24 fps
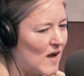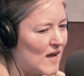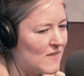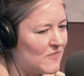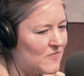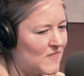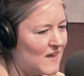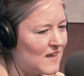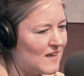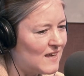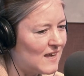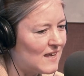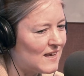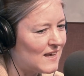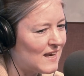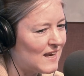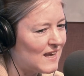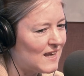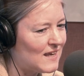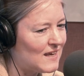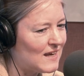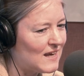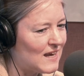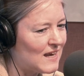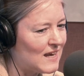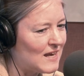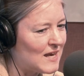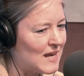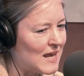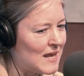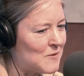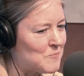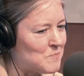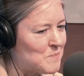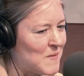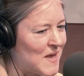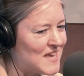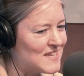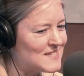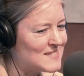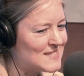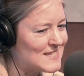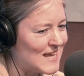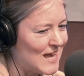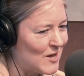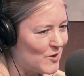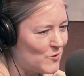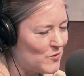I think it may
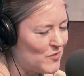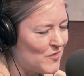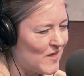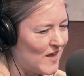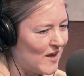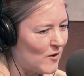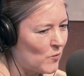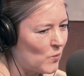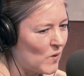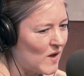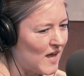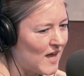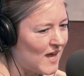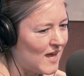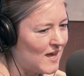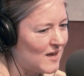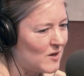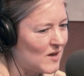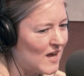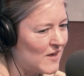sound that way.